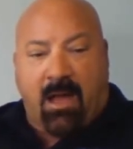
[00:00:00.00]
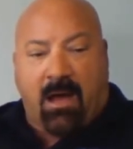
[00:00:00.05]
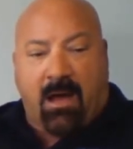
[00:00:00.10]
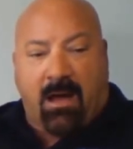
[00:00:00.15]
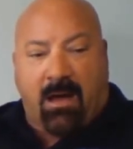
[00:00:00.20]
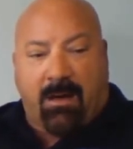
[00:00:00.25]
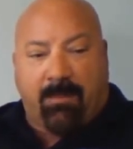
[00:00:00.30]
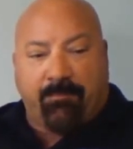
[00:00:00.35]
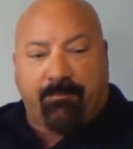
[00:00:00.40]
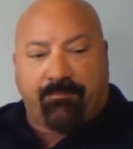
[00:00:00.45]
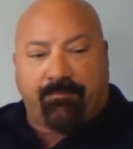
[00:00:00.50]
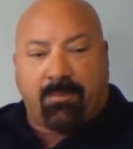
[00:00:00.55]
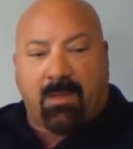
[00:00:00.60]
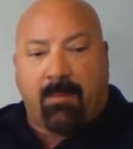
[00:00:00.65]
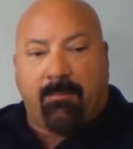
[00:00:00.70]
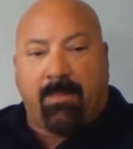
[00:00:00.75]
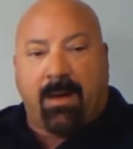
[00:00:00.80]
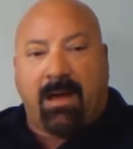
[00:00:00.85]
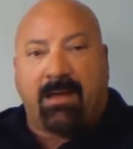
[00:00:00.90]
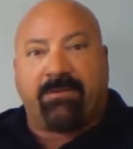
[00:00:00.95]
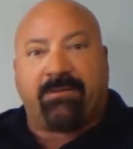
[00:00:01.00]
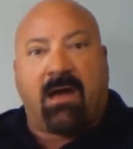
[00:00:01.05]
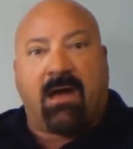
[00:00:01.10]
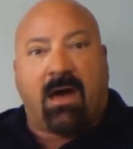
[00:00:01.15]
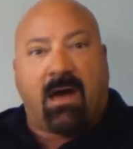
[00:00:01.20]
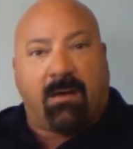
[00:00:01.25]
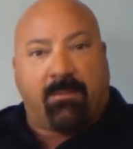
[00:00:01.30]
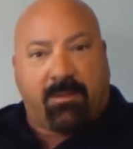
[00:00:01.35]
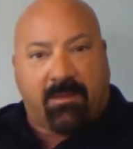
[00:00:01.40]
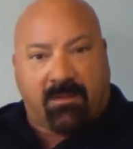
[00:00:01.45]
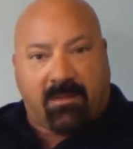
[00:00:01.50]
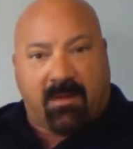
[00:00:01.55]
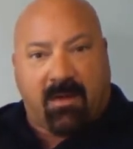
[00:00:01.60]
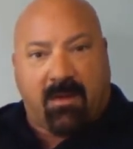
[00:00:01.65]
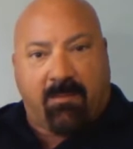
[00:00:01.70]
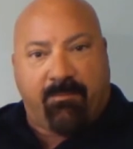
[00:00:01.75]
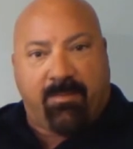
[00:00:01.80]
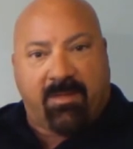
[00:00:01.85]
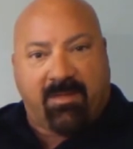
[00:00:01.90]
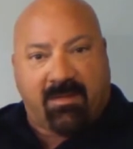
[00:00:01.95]
My job is
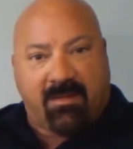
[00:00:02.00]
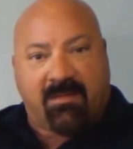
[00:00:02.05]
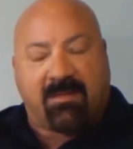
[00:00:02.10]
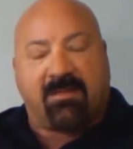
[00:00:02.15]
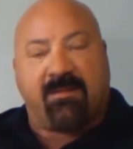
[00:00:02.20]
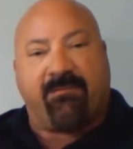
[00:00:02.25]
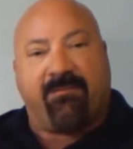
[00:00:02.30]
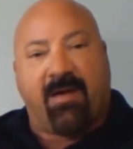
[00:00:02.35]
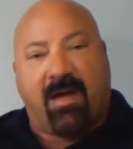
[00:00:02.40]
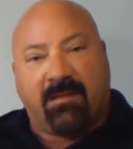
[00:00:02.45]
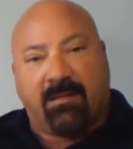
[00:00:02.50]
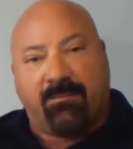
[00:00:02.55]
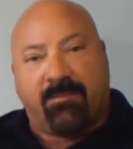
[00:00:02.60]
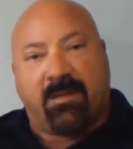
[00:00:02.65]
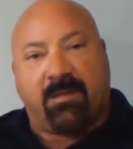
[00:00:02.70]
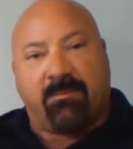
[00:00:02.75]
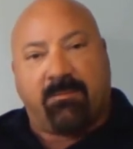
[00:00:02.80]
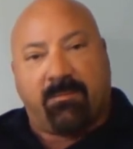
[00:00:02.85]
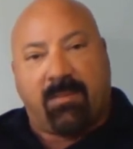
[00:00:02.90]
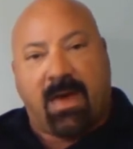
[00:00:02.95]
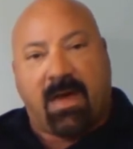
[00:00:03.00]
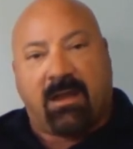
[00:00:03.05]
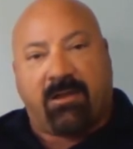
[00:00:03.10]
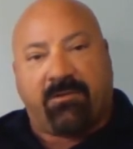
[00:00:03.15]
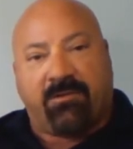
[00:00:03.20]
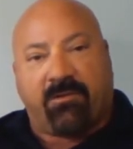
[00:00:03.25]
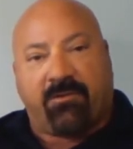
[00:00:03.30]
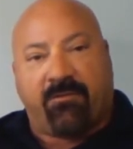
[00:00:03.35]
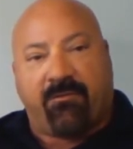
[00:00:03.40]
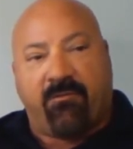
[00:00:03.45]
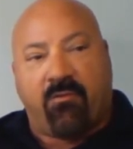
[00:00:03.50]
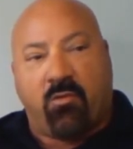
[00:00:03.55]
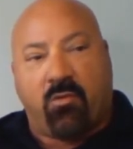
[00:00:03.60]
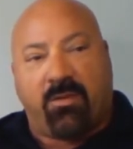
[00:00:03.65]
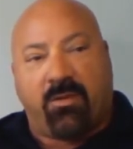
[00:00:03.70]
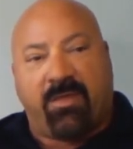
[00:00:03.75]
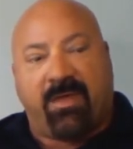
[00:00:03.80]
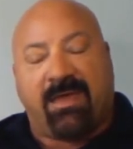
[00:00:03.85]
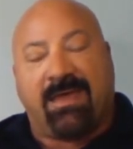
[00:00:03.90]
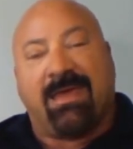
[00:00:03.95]
a business development manager
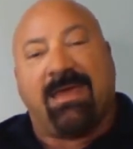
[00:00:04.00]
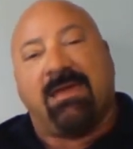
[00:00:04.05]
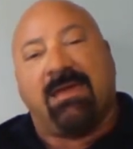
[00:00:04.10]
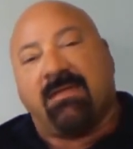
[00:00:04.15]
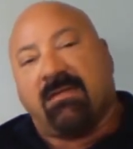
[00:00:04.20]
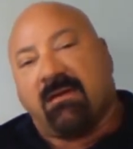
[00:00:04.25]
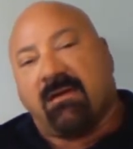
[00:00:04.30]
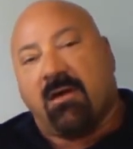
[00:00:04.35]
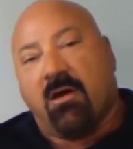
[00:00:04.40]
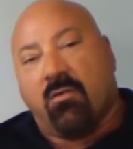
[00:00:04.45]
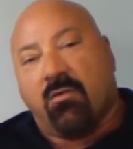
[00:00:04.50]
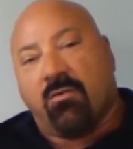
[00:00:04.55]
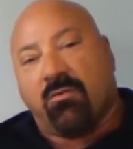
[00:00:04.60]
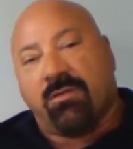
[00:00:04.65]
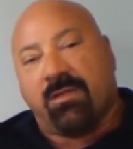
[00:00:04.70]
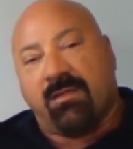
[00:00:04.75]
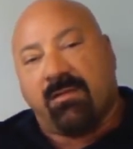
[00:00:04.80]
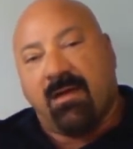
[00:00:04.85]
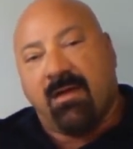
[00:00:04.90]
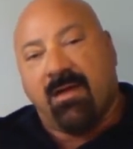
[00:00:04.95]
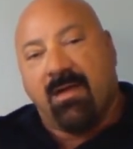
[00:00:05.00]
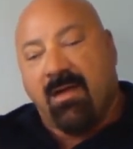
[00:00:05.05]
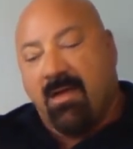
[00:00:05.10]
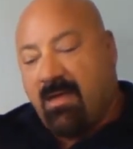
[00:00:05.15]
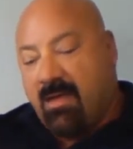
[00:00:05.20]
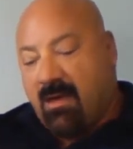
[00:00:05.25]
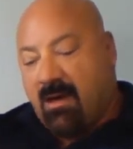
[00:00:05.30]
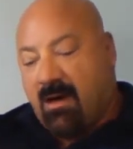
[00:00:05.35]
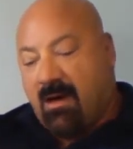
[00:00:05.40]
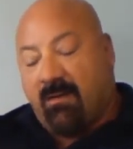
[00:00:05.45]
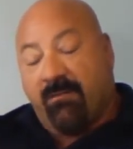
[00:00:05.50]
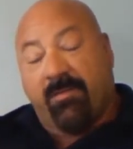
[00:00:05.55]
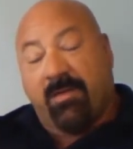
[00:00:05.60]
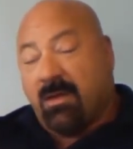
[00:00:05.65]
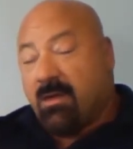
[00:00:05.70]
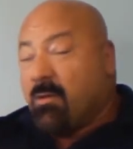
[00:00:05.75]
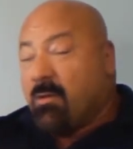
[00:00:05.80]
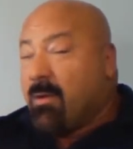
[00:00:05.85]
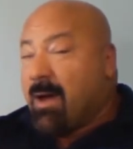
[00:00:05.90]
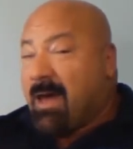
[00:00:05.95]
for the East Coast of
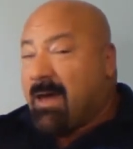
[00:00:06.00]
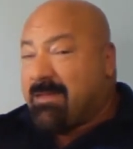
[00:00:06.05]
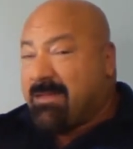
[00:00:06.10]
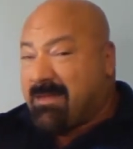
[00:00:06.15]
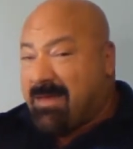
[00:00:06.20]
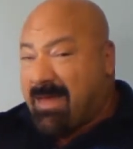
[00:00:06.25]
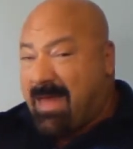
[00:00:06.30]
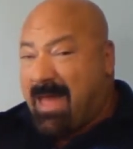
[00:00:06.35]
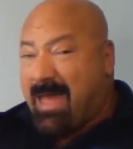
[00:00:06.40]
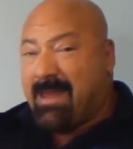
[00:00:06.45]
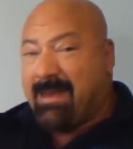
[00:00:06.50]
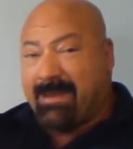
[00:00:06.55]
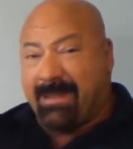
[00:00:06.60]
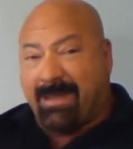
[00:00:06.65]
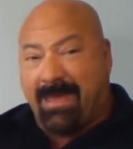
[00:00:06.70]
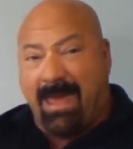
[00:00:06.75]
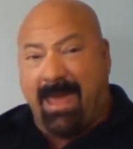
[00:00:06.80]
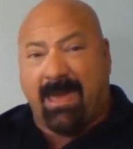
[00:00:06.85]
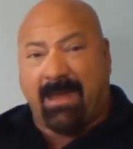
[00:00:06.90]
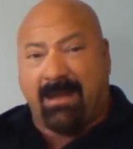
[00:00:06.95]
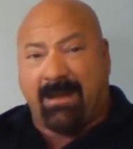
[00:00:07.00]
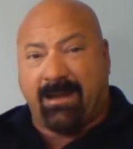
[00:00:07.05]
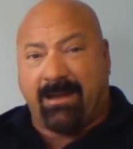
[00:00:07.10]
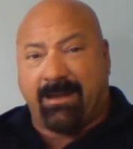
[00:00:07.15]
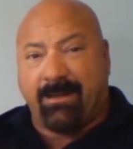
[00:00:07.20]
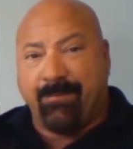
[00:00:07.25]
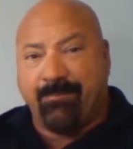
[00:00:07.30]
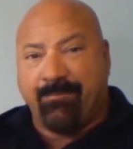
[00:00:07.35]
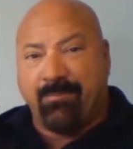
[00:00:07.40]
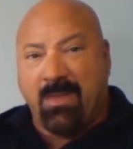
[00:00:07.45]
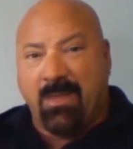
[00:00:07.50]
the U.S. and Canada.